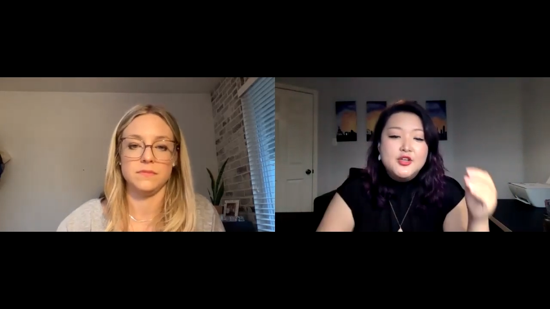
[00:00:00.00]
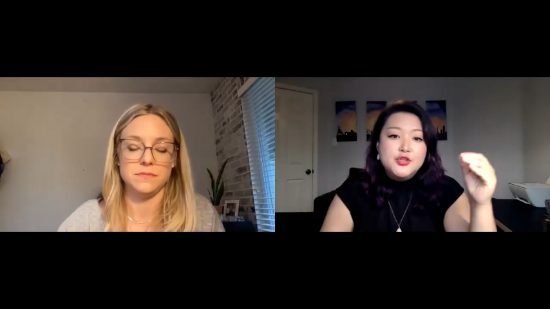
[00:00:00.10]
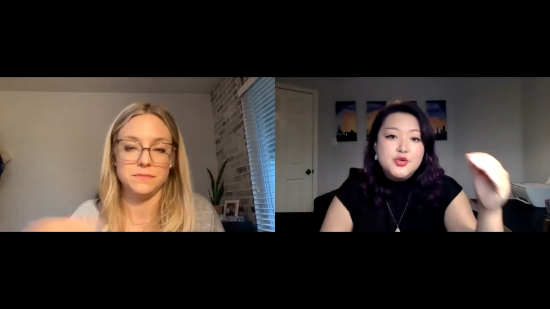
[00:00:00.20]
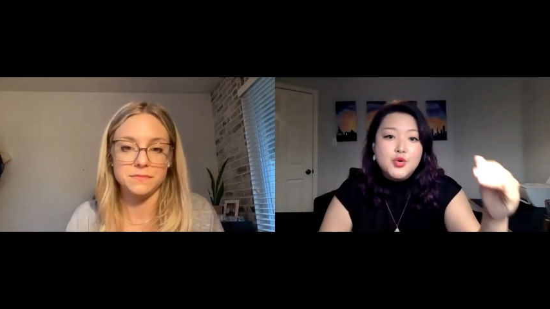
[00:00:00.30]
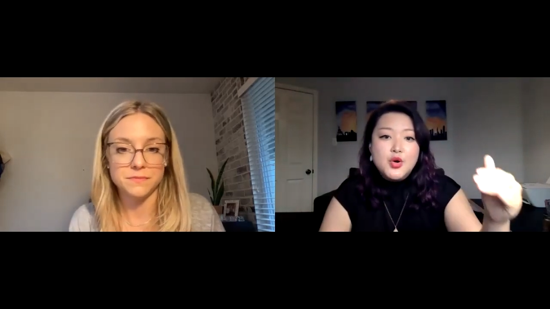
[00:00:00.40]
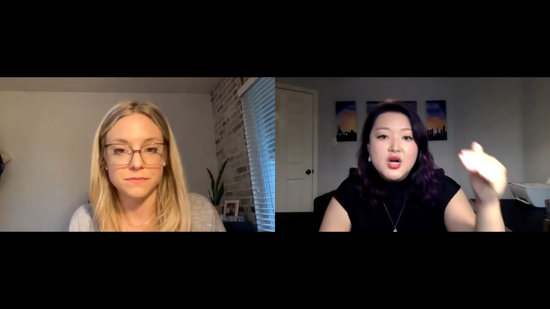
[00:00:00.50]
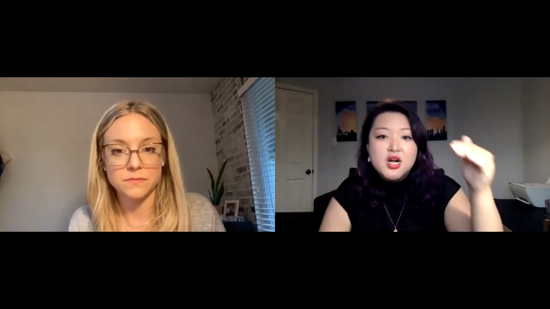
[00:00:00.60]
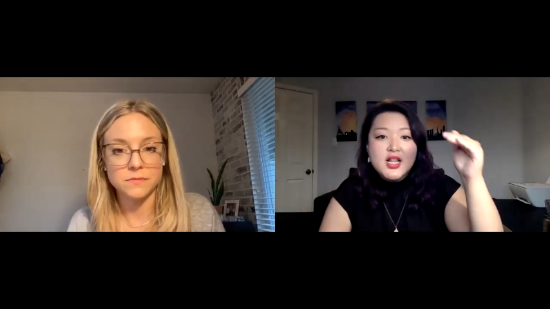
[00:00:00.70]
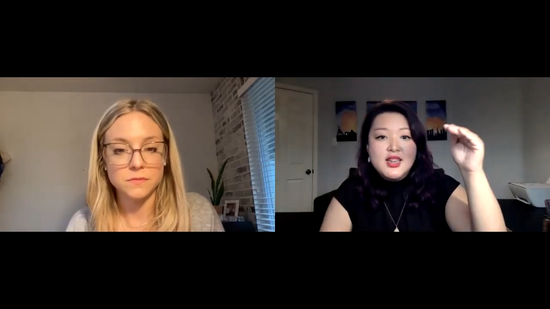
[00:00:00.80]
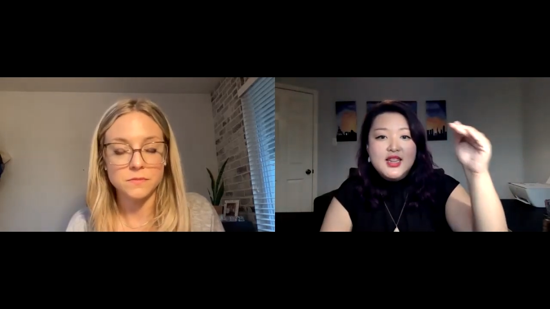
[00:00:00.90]

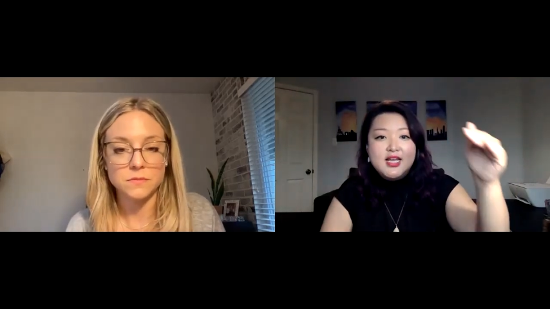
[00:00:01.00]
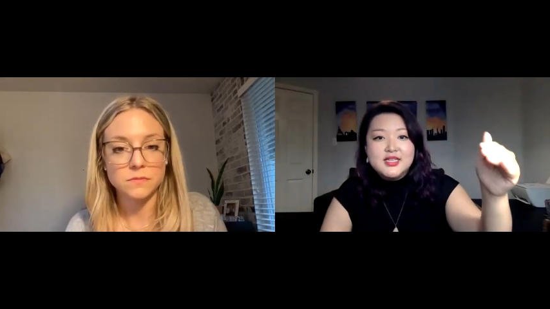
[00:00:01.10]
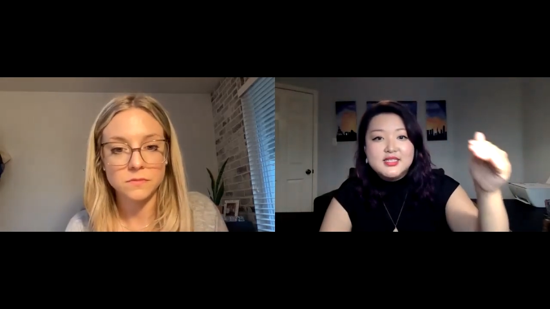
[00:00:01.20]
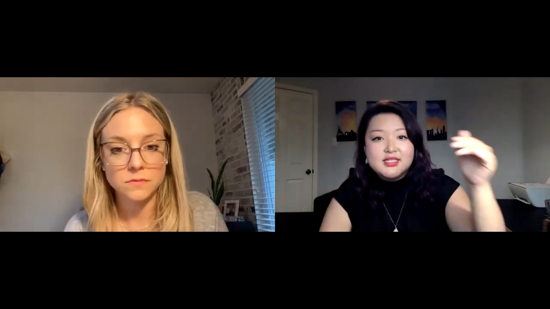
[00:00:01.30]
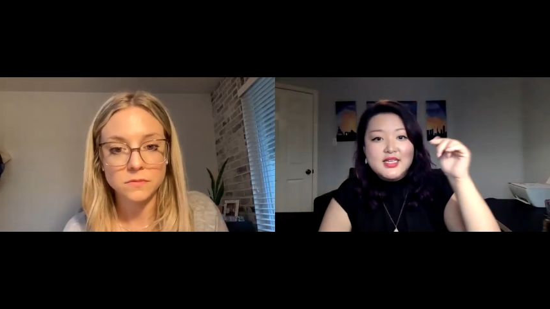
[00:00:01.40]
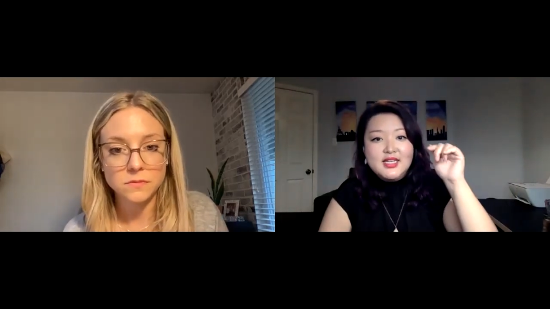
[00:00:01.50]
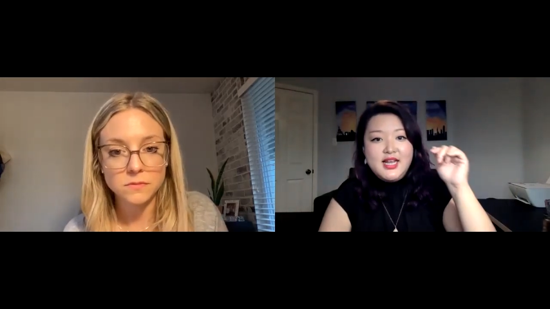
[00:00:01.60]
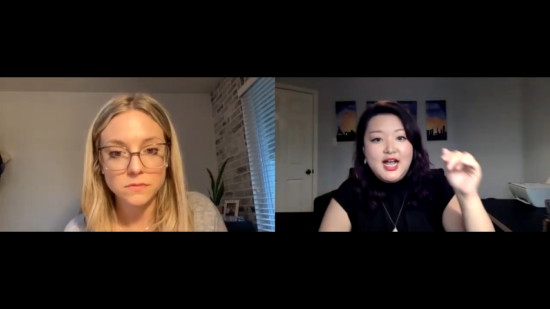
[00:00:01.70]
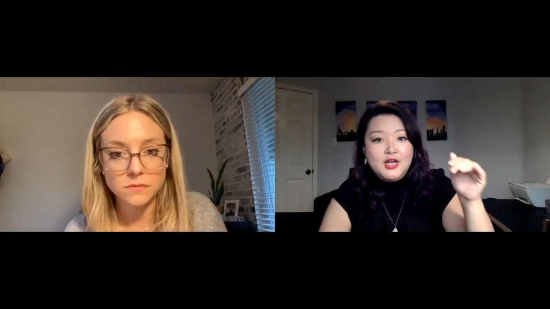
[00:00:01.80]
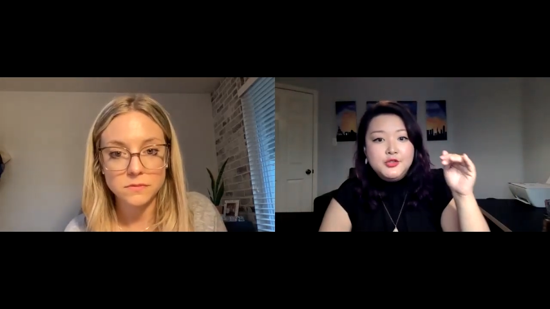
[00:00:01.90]
Speaker 1: your legacy and
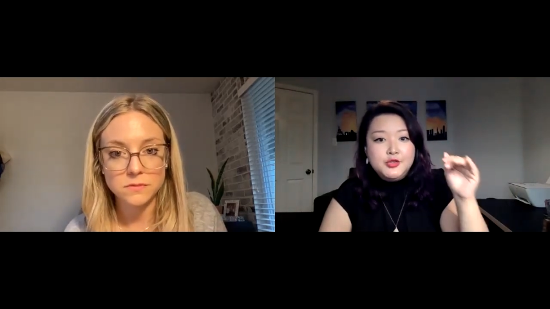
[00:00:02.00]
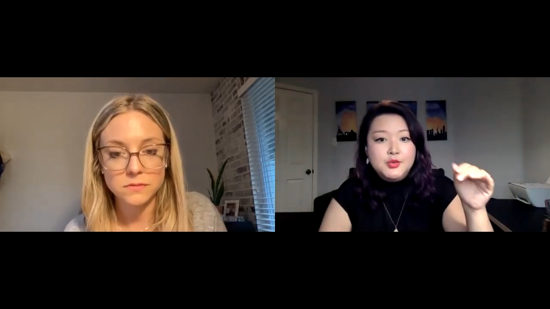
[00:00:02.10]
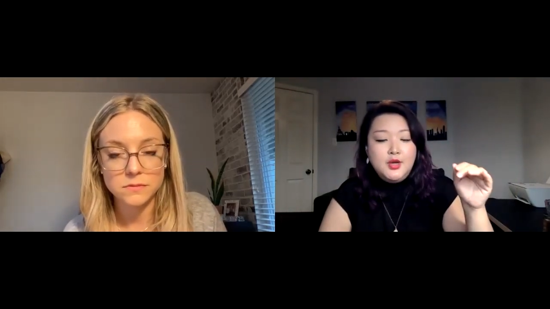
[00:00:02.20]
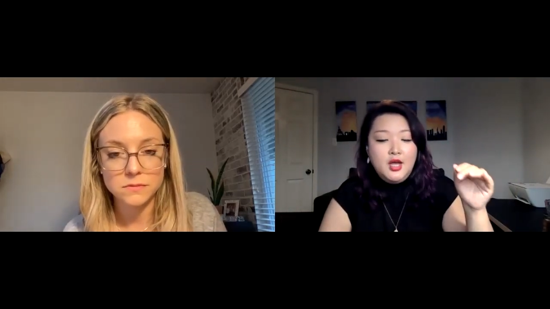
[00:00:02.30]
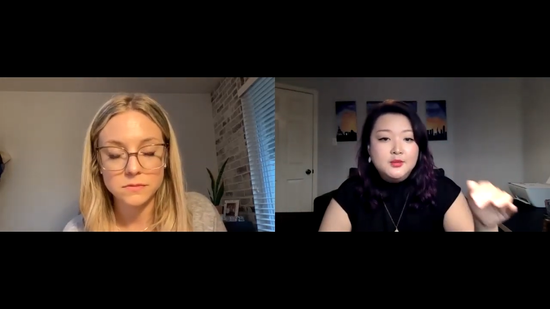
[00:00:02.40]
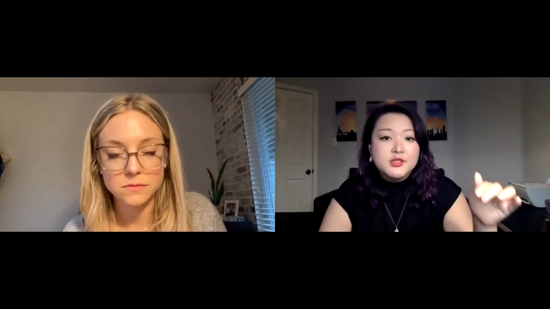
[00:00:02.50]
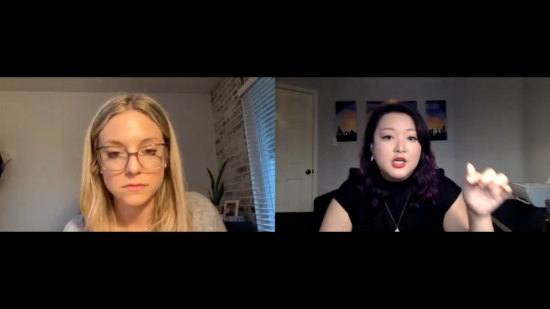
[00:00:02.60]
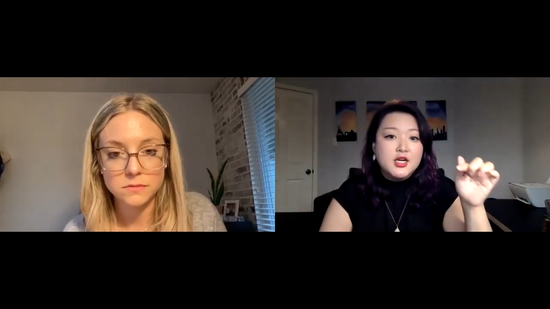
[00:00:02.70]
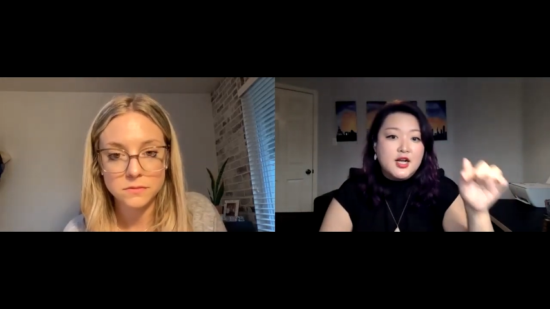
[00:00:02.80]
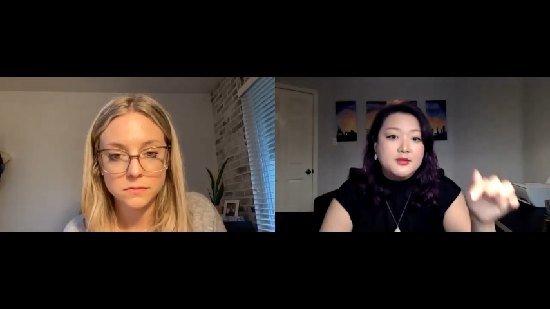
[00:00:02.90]
how you helped
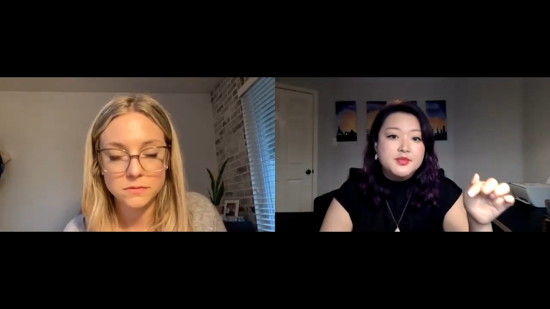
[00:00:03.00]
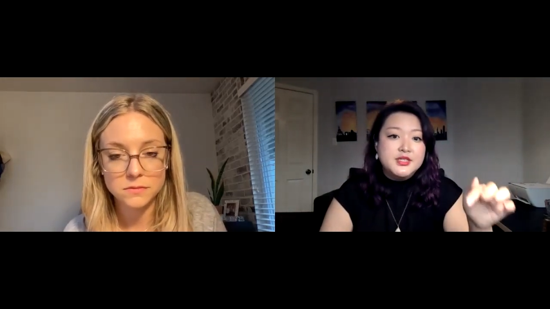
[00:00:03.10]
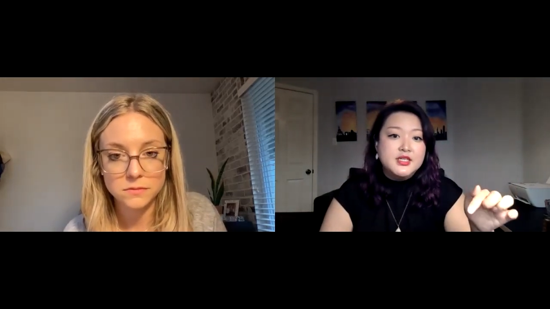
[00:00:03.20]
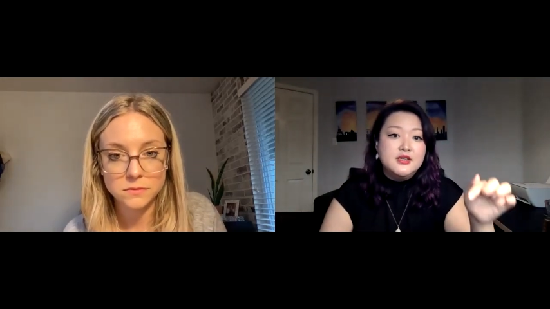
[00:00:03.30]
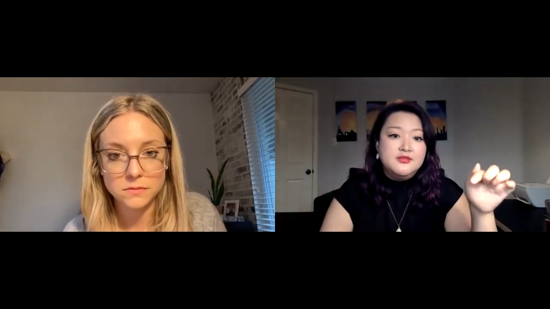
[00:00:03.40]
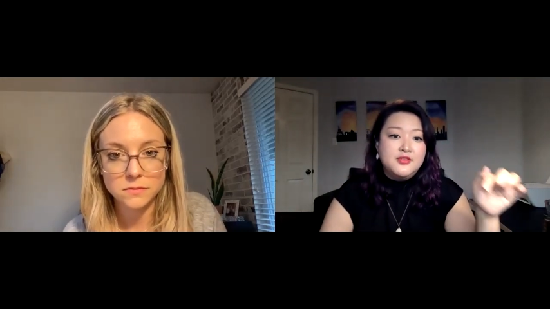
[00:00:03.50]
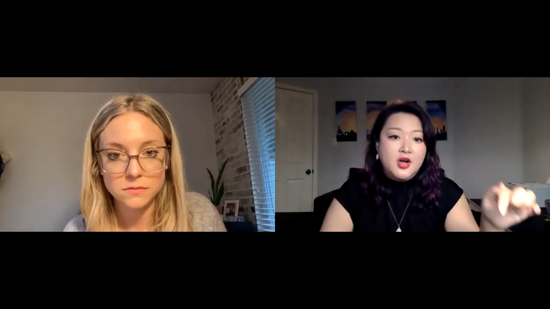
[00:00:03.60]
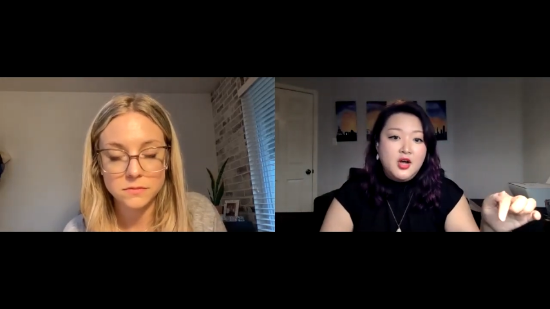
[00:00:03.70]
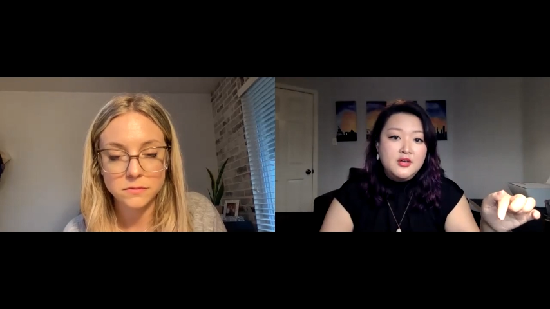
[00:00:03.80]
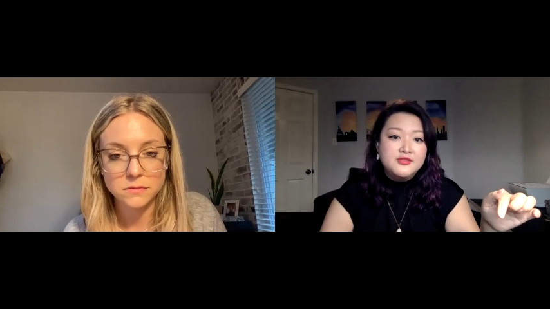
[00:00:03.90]
our company
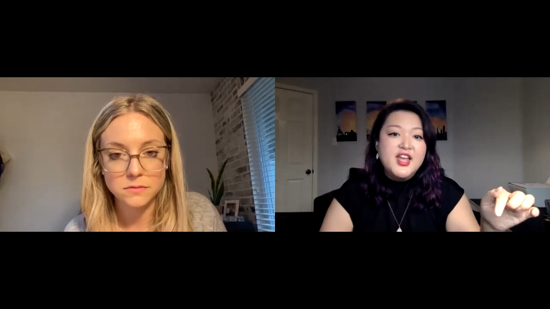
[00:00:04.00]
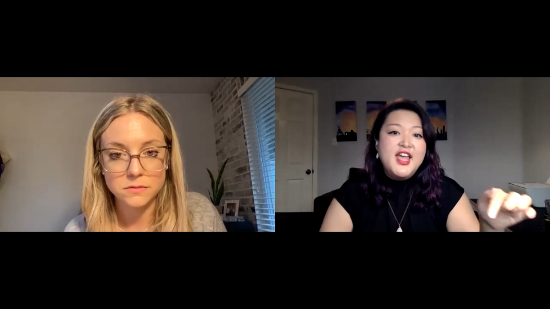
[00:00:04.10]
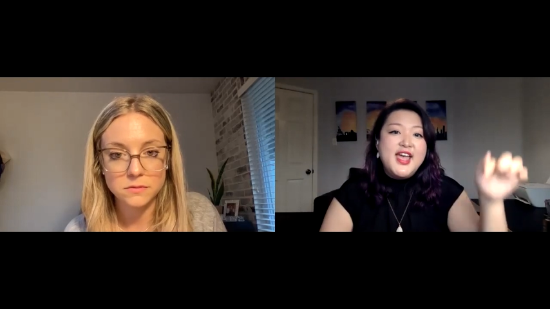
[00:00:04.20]
evolve